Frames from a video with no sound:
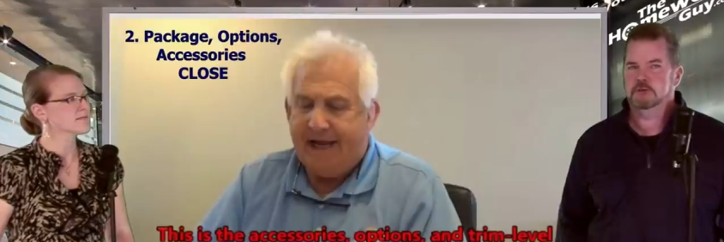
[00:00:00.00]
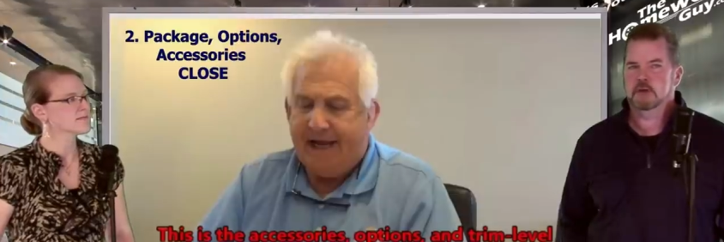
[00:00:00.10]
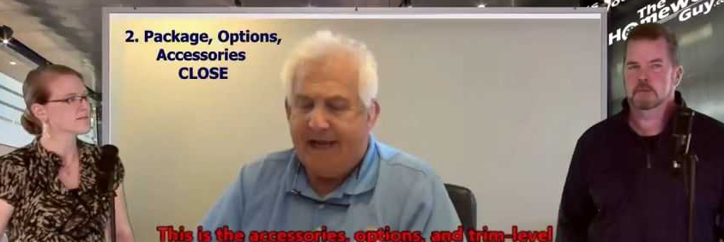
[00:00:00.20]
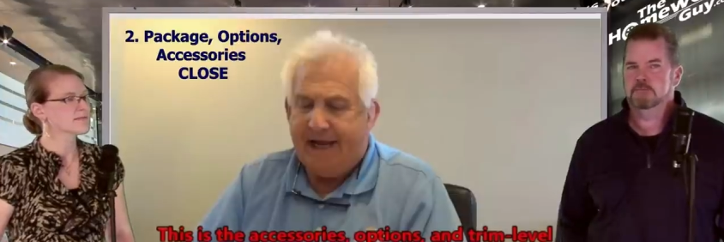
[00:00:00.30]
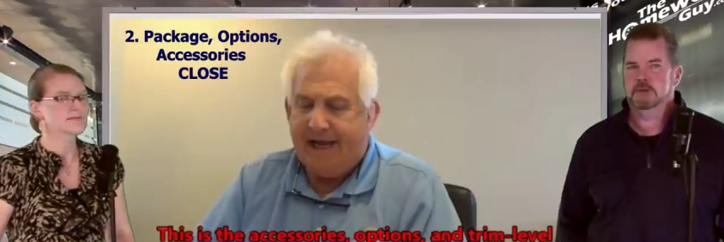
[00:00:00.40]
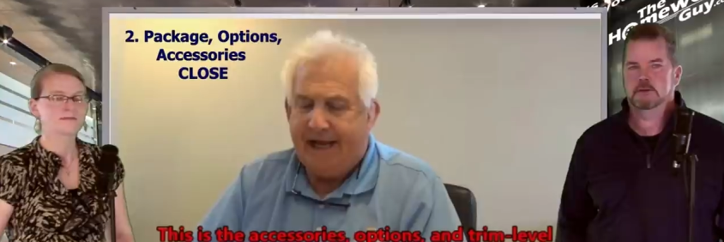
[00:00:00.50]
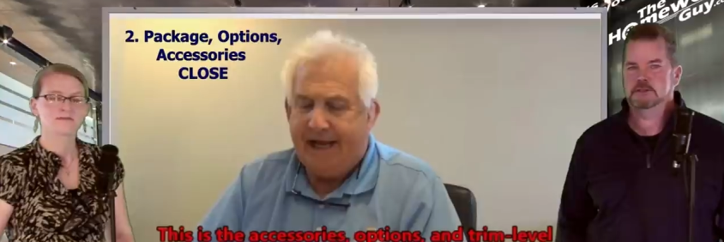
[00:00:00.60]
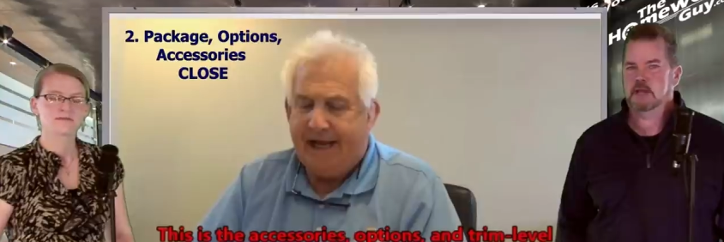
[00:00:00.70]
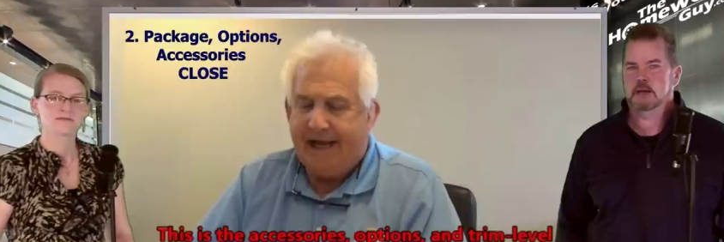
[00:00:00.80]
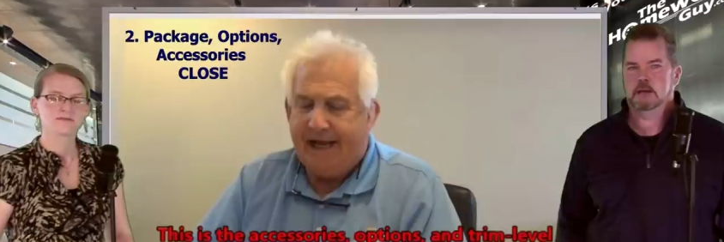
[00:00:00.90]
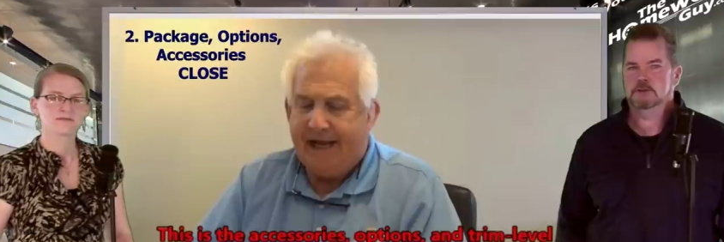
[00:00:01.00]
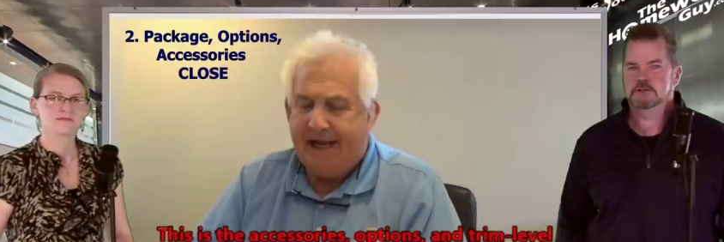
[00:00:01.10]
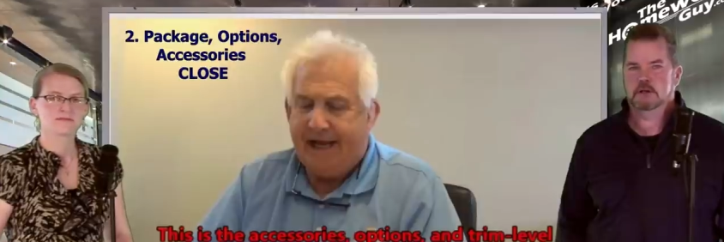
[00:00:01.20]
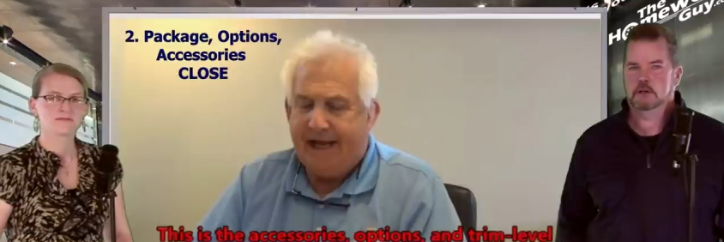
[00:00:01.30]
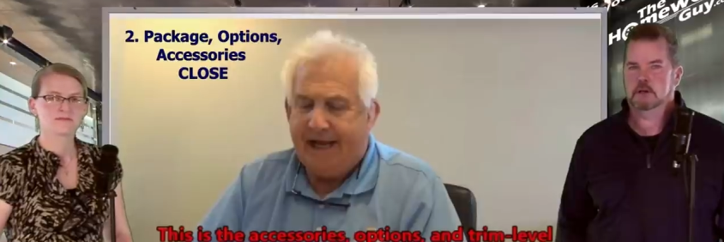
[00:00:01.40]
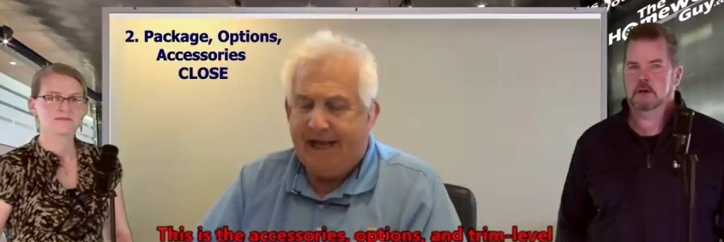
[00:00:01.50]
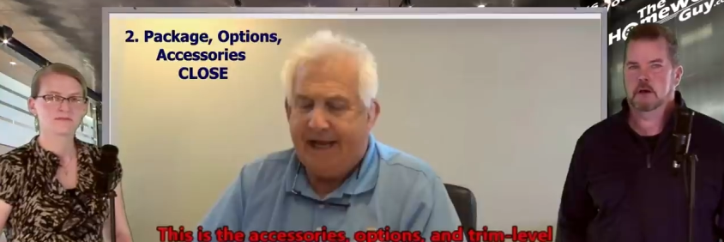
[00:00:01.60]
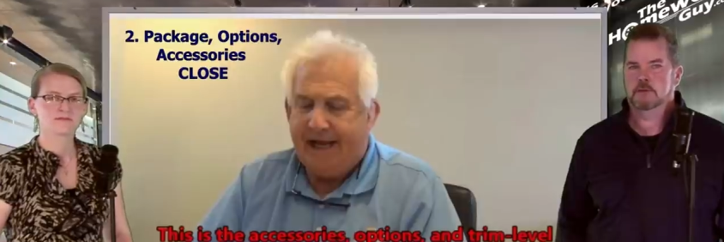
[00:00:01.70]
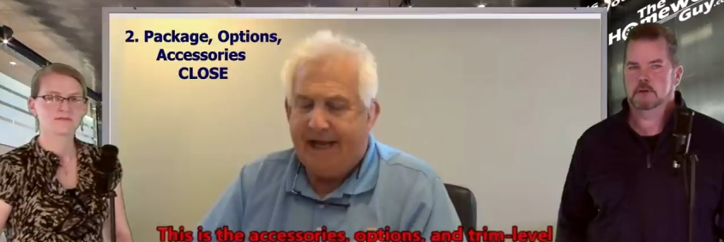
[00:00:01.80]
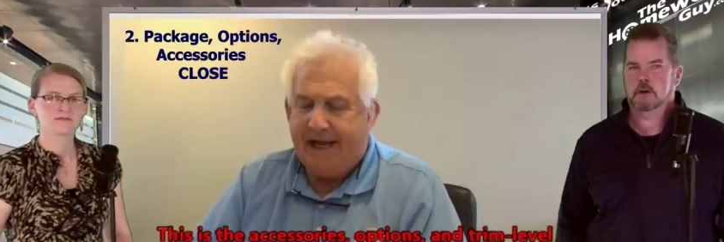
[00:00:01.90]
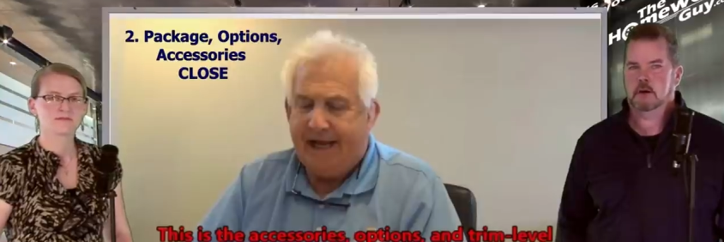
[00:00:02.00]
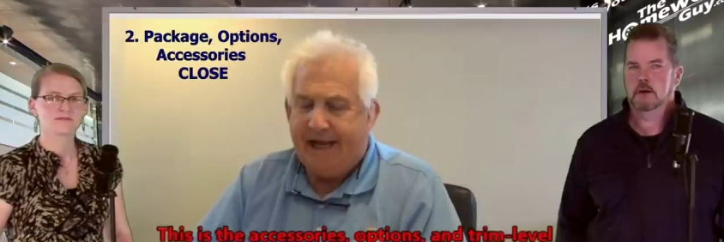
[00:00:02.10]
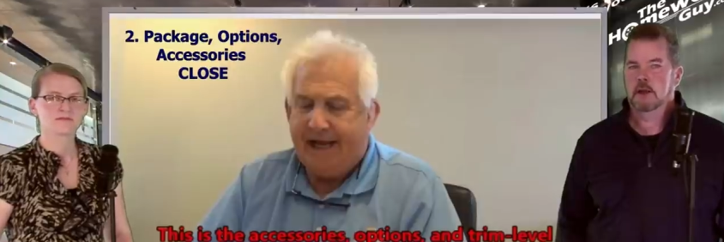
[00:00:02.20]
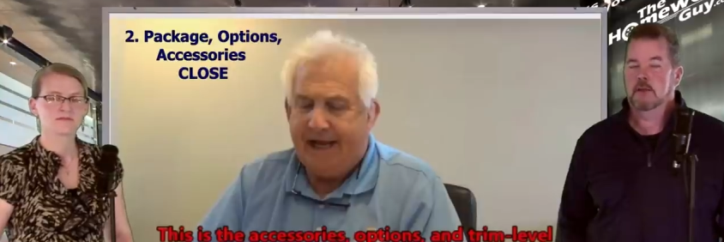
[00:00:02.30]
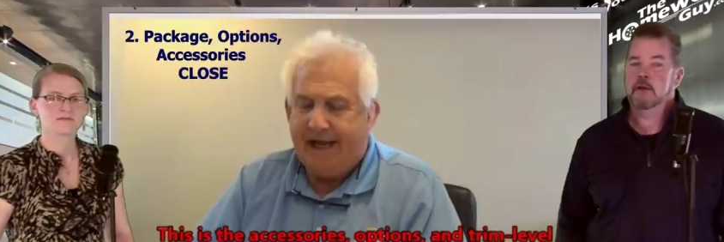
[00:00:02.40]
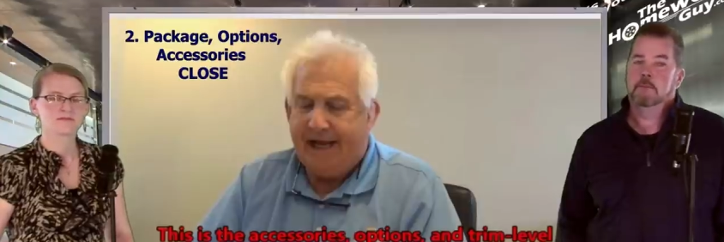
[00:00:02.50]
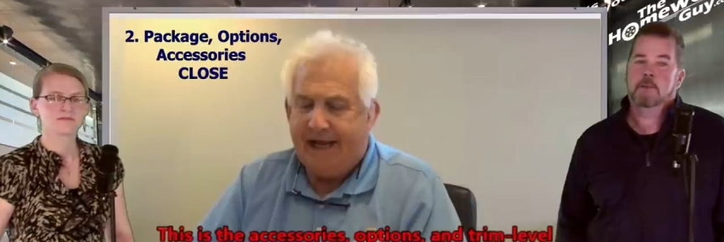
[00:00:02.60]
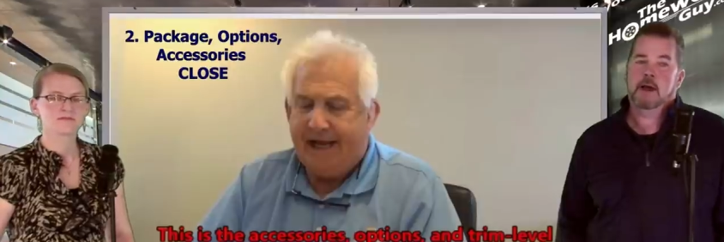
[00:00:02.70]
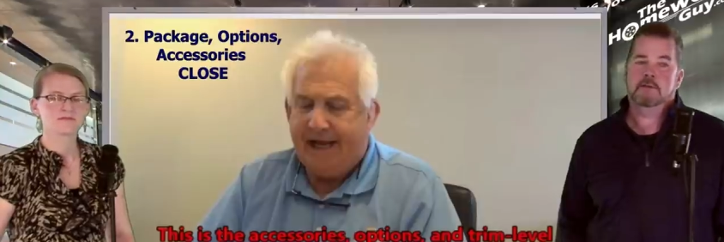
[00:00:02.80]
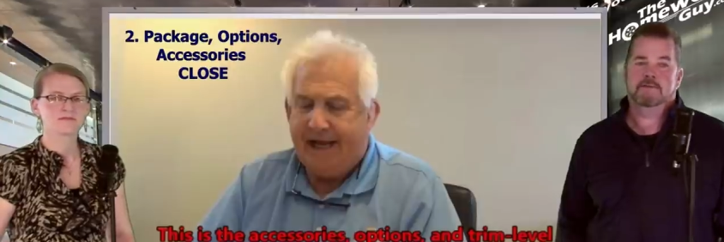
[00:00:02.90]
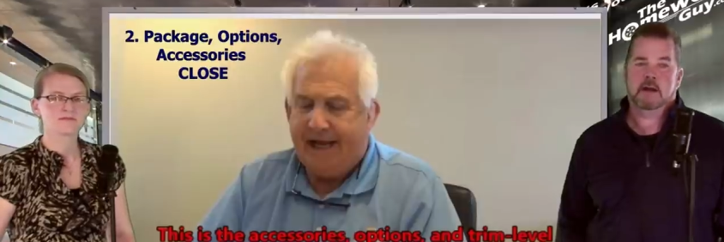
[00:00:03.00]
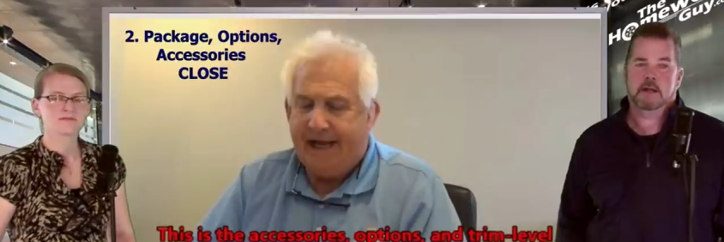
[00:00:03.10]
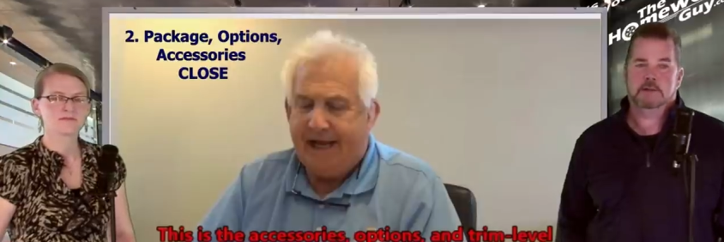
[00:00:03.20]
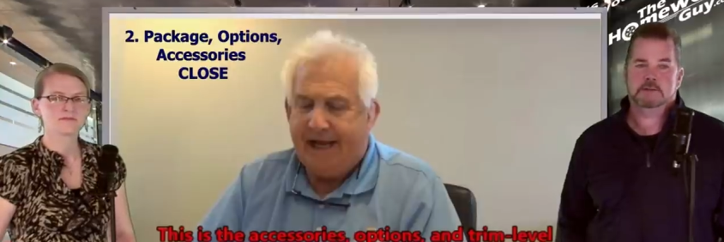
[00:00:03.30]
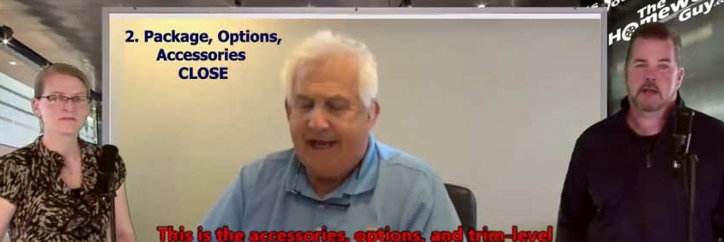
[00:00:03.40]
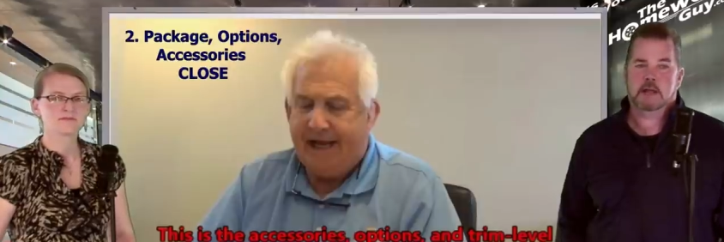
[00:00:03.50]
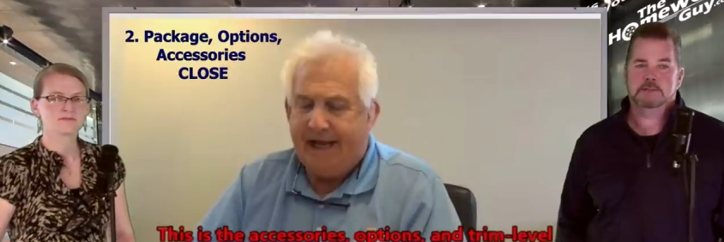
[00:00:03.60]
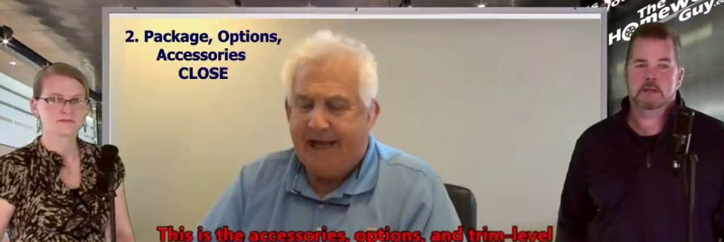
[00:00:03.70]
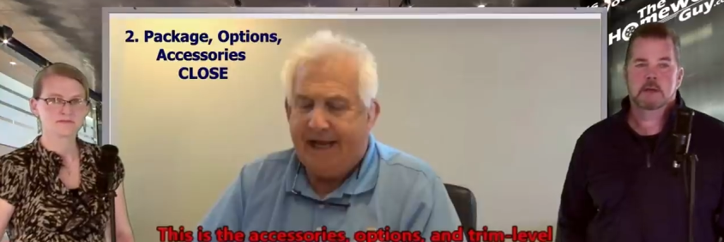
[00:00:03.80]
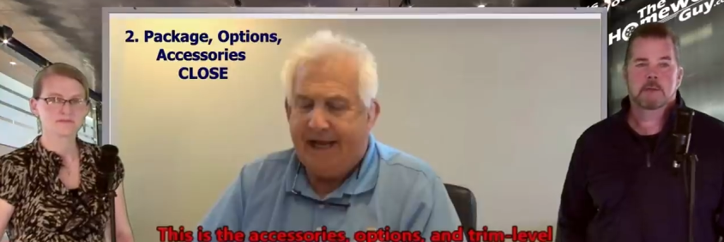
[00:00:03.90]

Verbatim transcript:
Speaker 1: they don't put this kind of junk on their car. And they don't buy the finance guy's